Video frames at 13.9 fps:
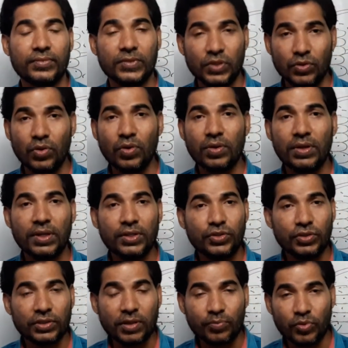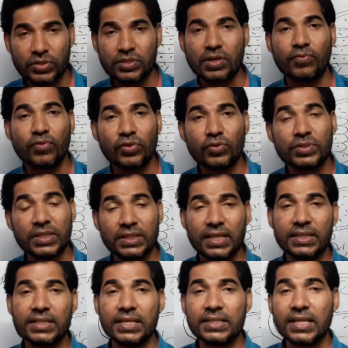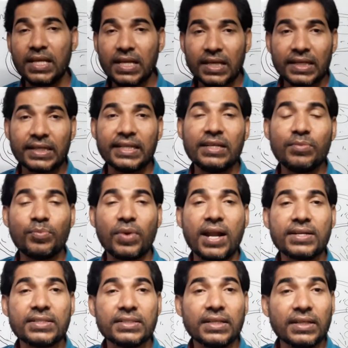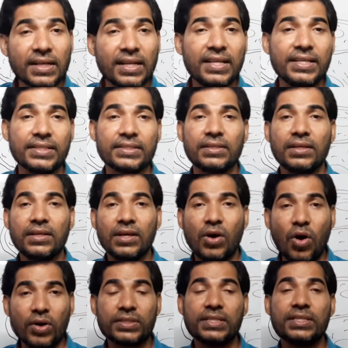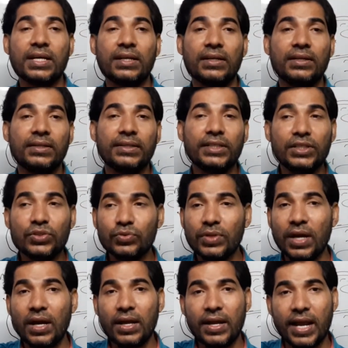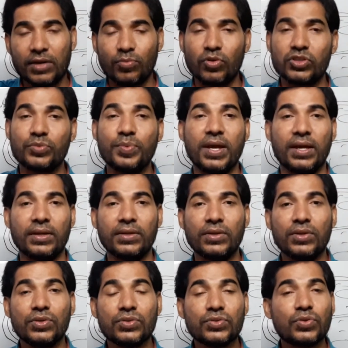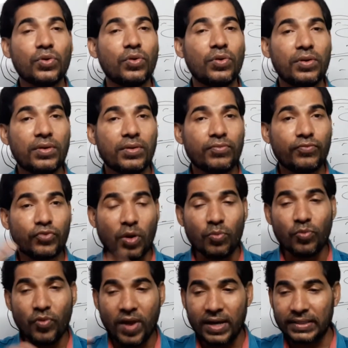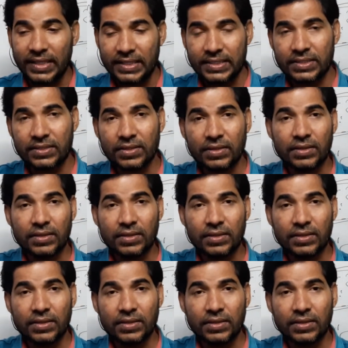During the process of photosynthesis, green plants release oxygen into the atmosphere. So, from where this